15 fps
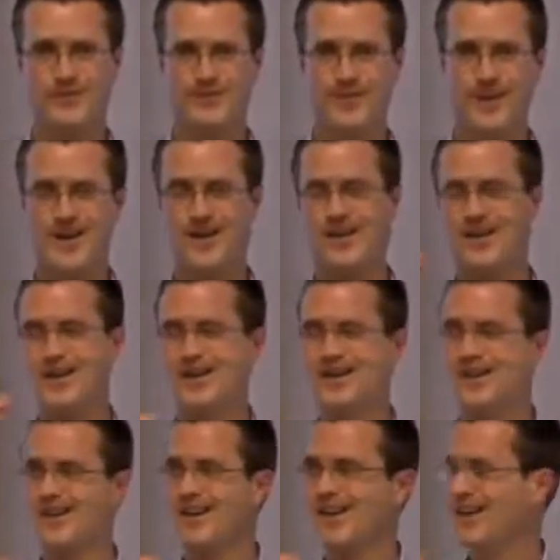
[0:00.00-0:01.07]
Okay,
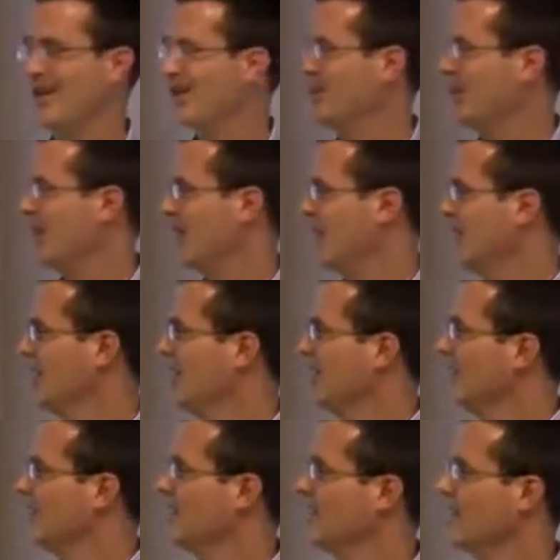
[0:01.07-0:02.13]
anyway,
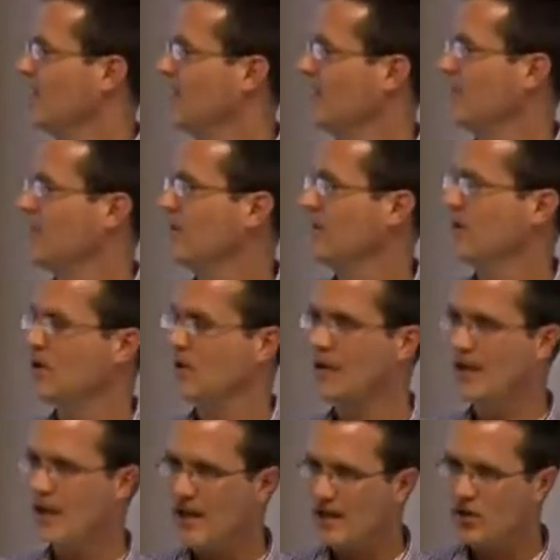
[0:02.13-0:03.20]
they
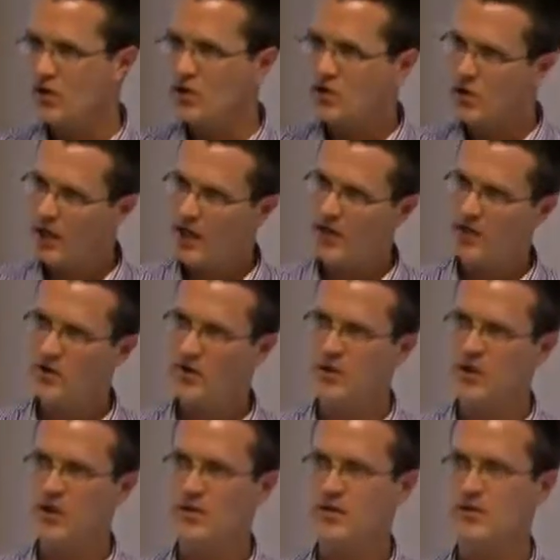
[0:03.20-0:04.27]
eventually exchanged
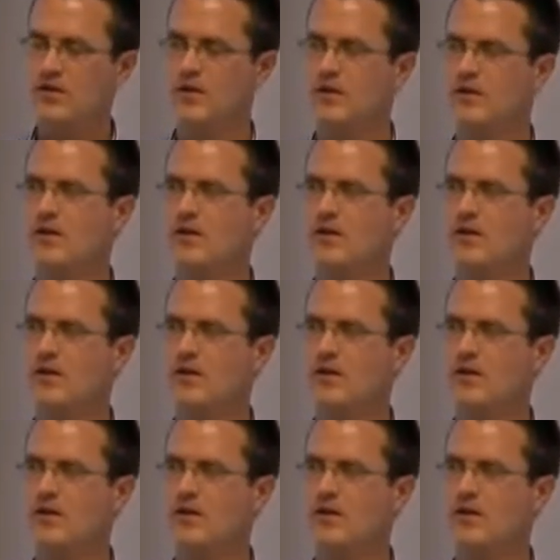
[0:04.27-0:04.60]
it,